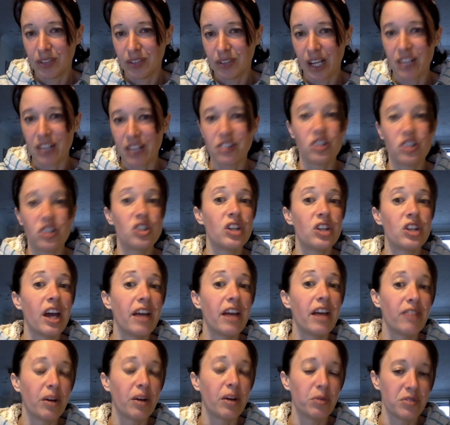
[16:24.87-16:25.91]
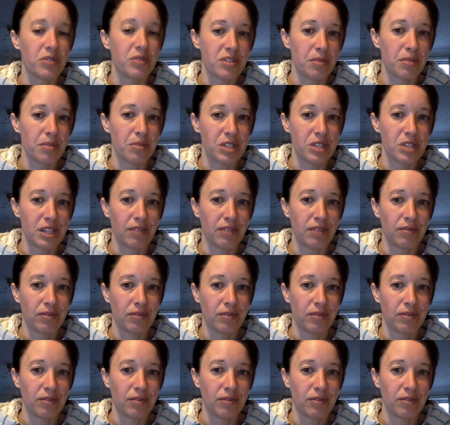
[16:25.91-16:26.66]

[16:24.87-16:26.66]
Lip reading: and to share that with somebody.